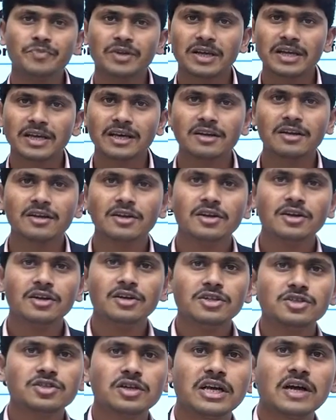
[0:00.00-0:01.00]
Clear?
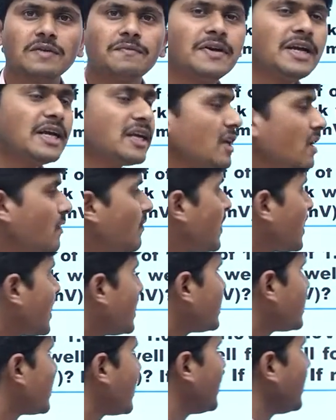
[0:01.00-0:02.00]
So, definitely we can
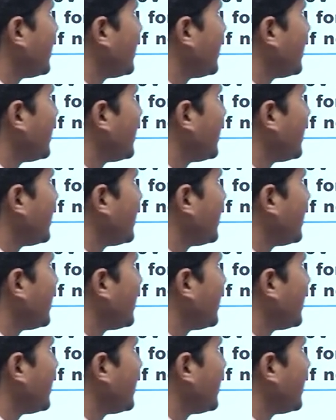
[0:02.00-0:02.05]
say